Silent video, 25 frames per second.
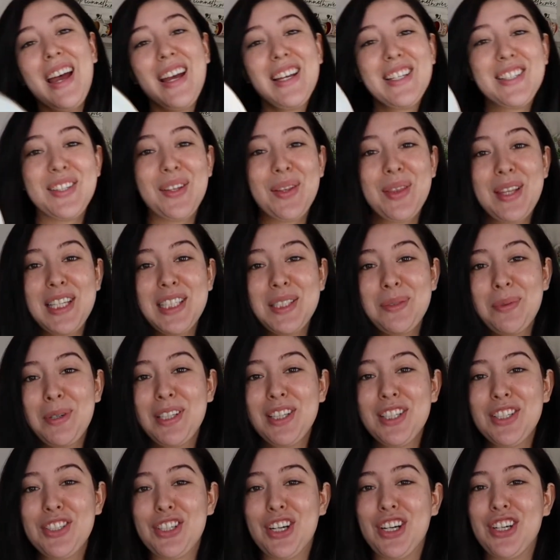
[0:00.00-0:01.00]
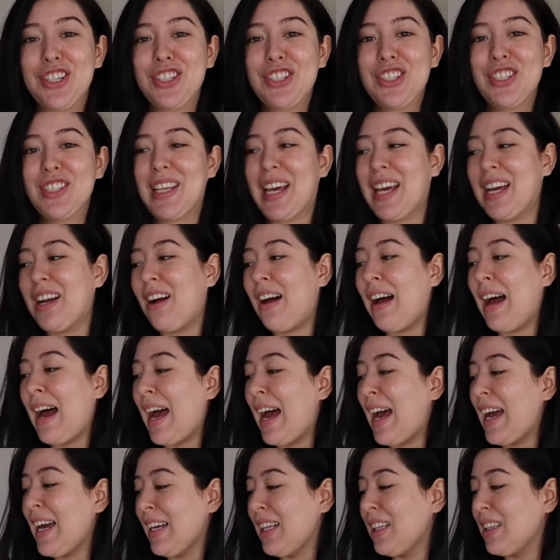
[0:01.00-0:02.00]
So these were the chargers I got.
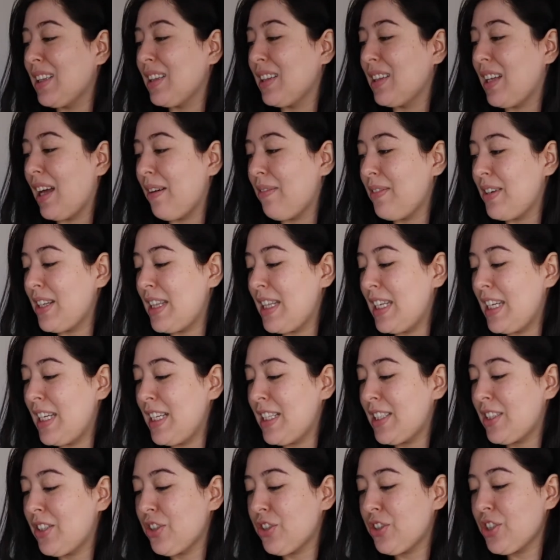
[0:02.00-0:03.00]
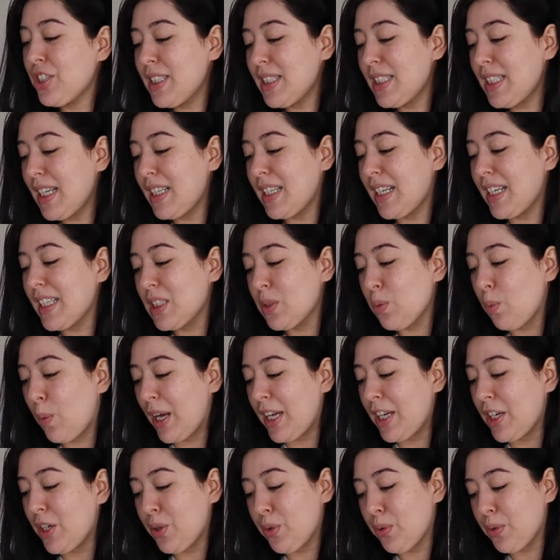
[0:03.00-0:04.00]
I loved these. They're just a nice
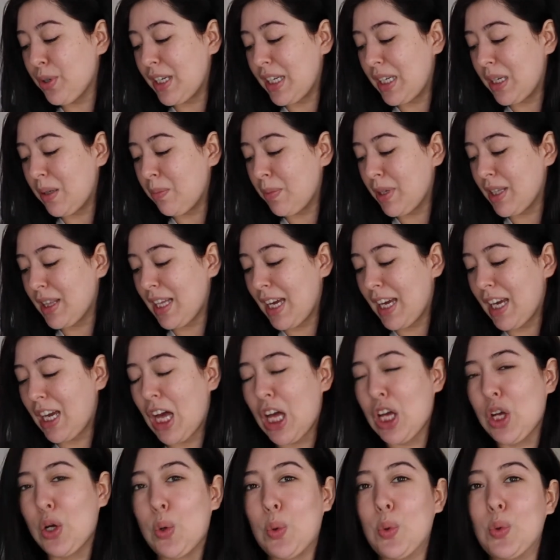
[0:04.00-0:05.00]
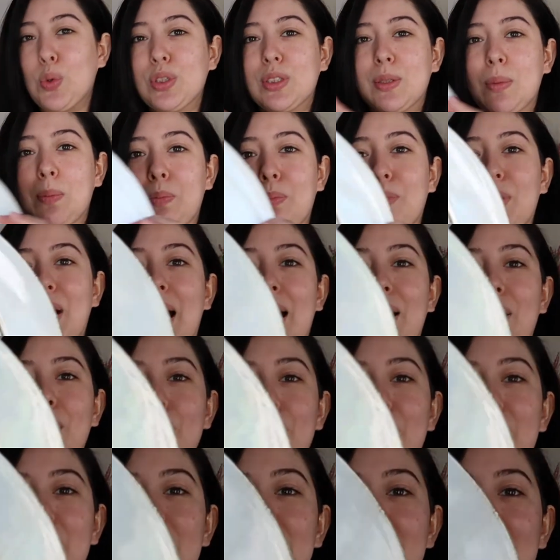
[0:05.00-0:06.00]
white cream with like a gold
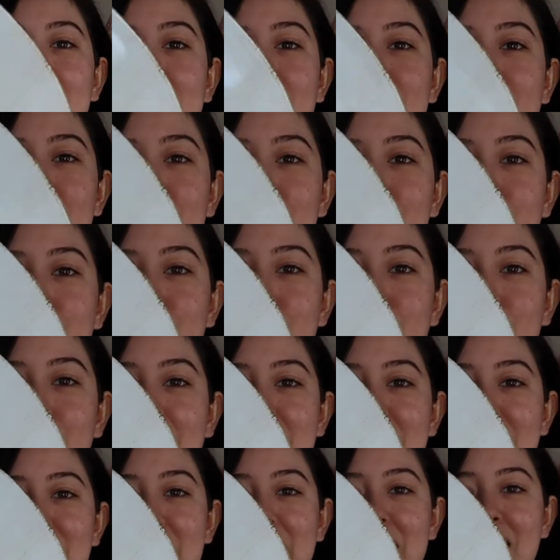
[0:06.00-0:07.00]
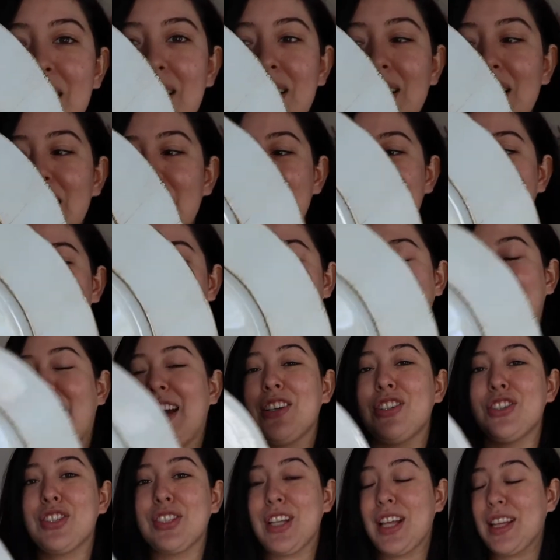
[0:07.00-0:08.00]
brown distressing on it, and I
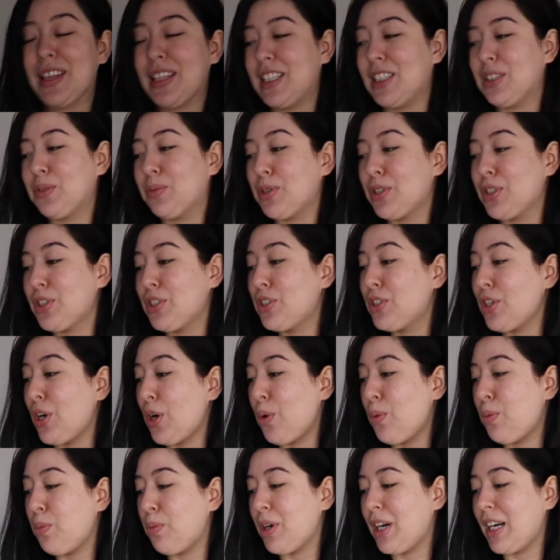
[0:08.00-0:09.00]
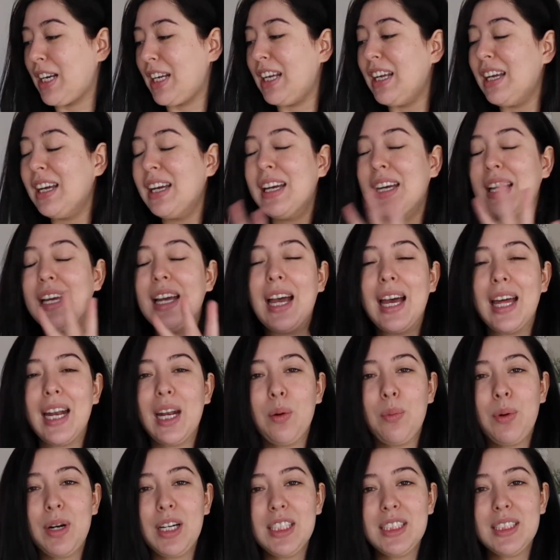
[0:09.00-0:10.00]
just thought these were so pretty, and I
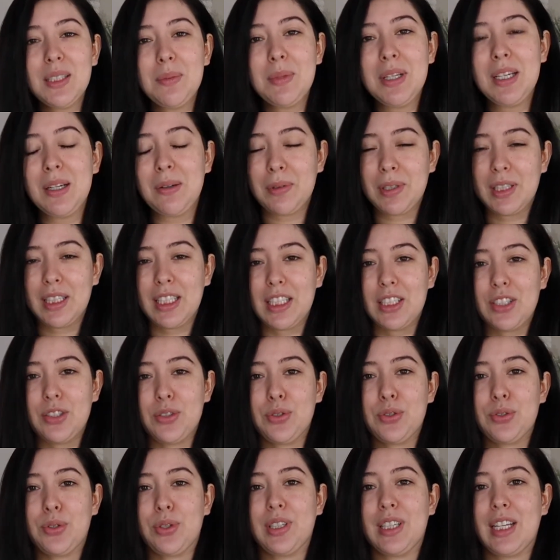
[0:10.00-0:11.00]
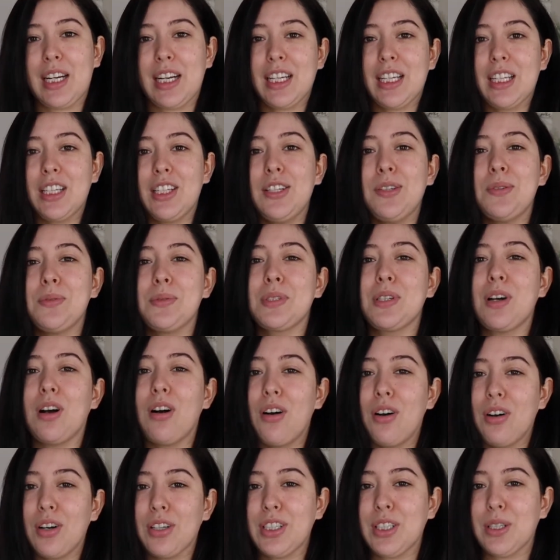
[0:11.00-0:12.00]
wanted something really neutral that I could use
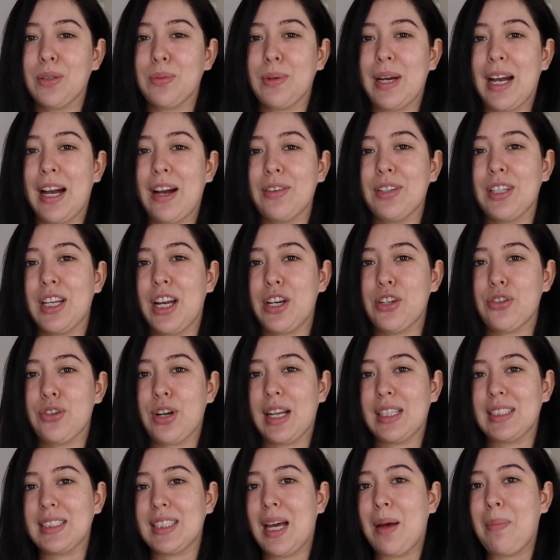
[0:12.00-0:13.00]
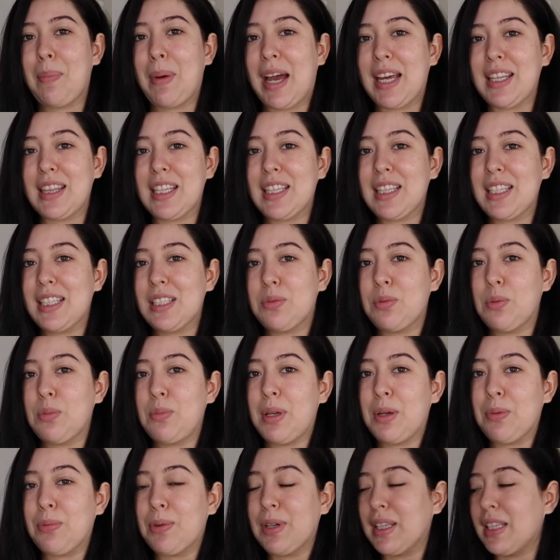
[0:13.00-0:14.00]
all year round and dress up. I think these would
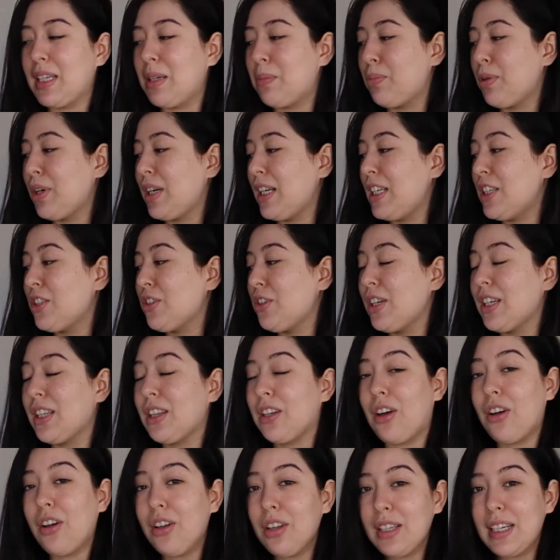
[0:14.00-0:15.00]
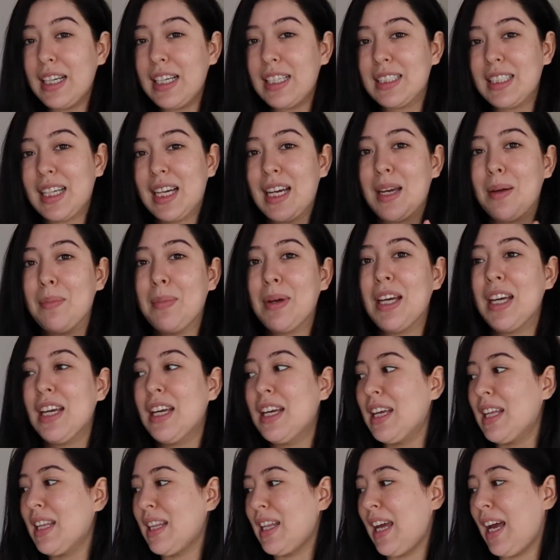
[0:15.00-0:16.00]
be really pretty during the holiday time.
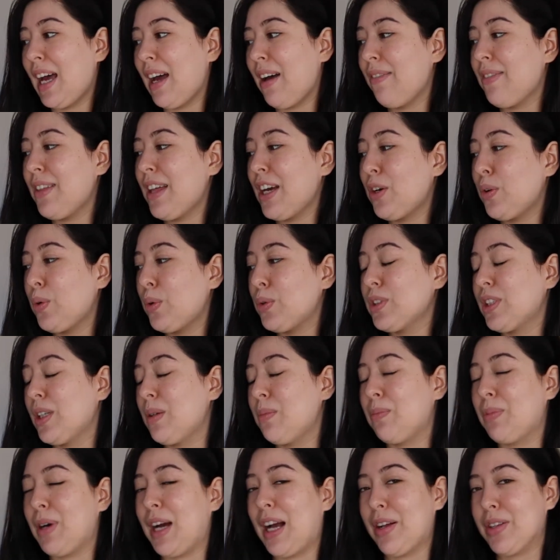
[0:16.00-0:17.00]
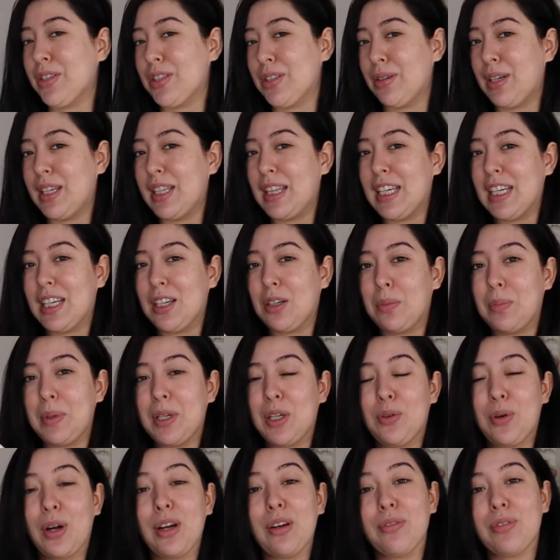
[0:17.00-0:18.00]
They have that golden brown, so I think it'll be
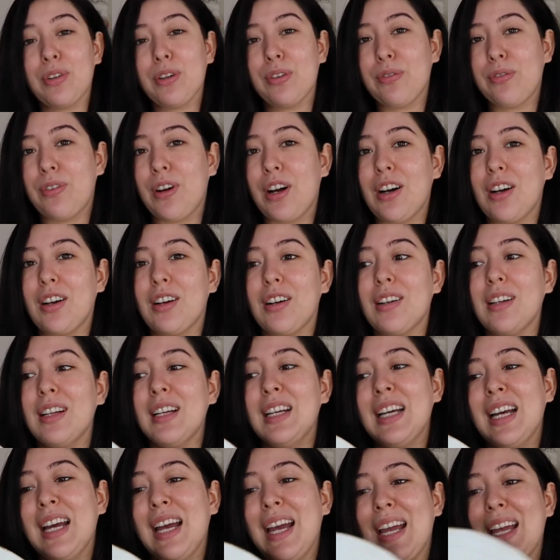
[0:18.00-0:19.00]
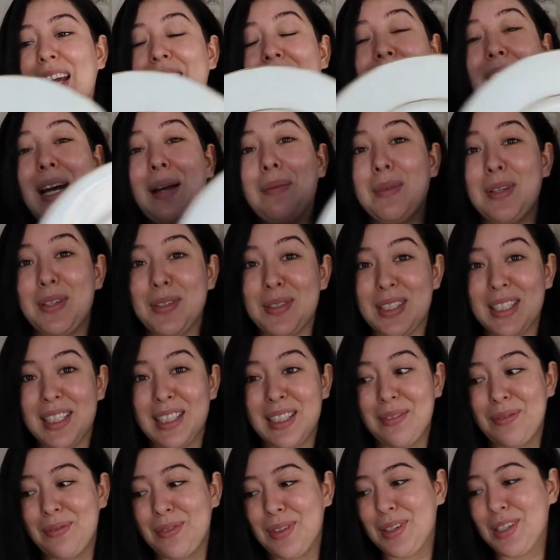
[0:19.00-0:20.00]
great for fall, and I'm using
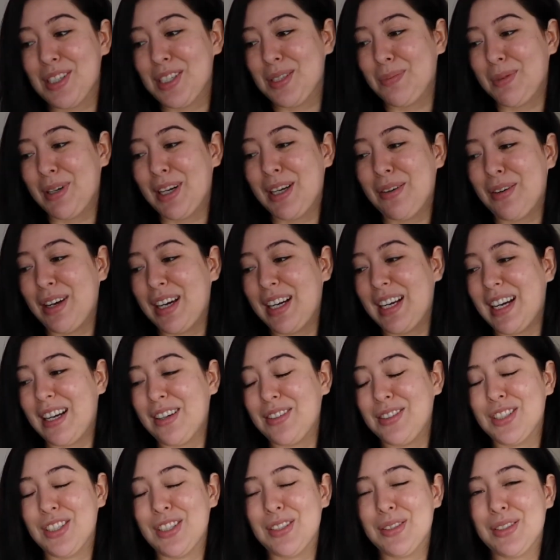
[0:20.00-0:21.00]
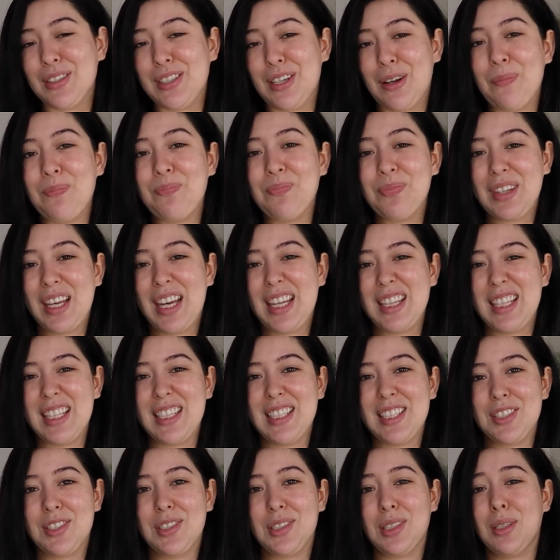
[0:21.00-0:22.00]
them for spring right now too, so I think
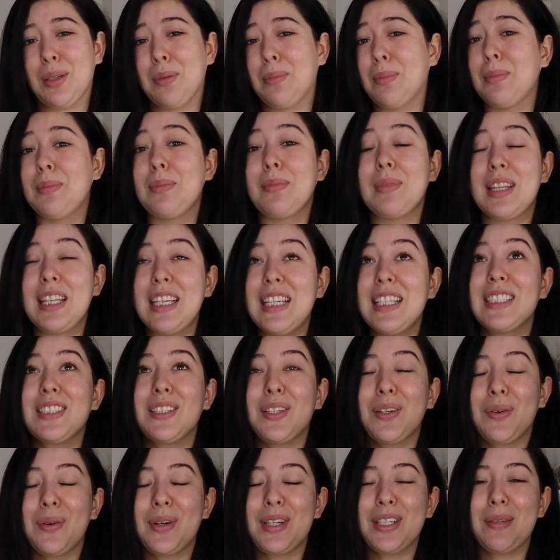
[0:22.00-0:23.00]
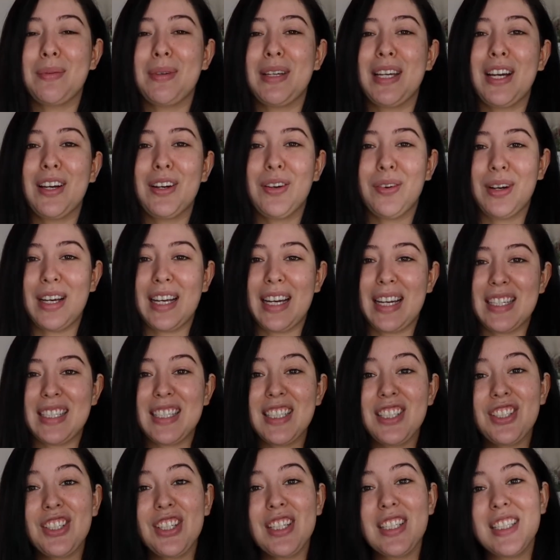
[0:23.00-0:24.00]
these are going to be a great
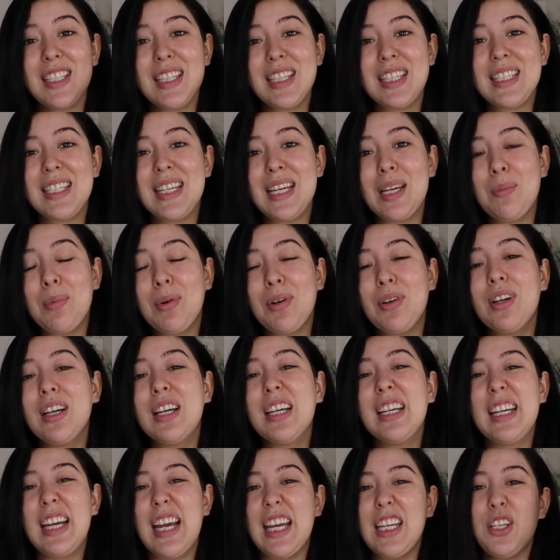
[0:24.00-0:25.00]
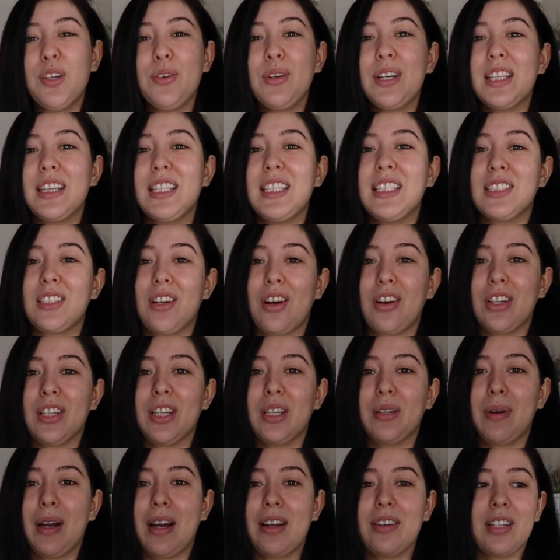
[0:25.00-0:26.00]
addition to the table, and you can get these all
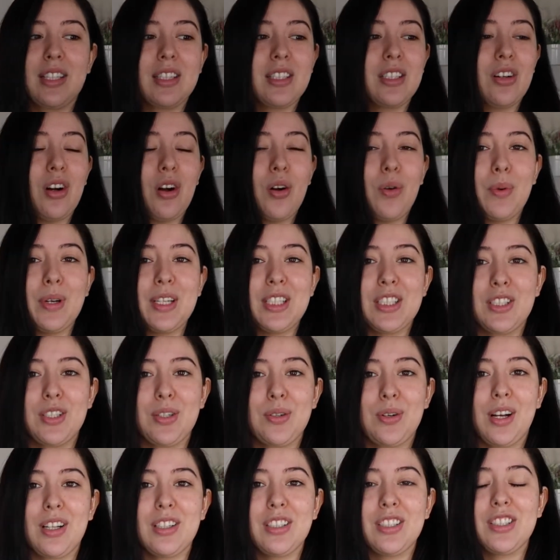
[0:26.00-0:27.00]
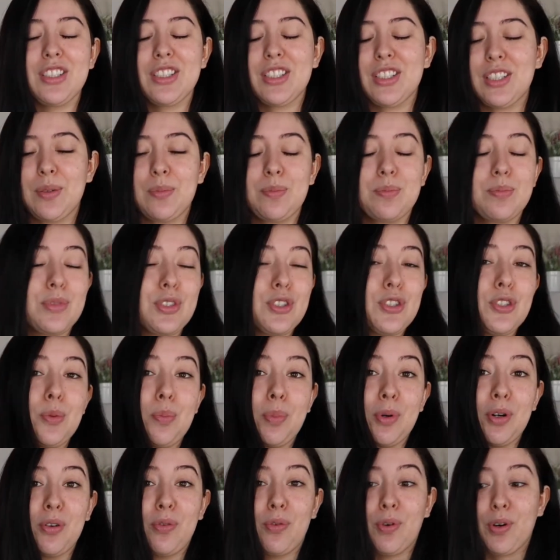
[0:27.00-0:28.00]
year round, and they're always $2, so
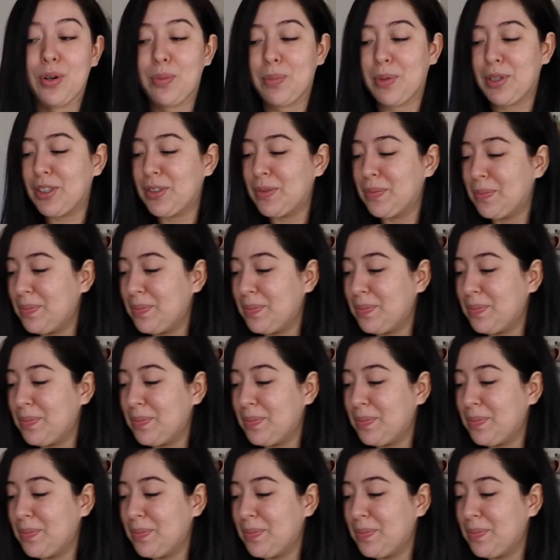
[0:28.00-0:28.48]
super affordable.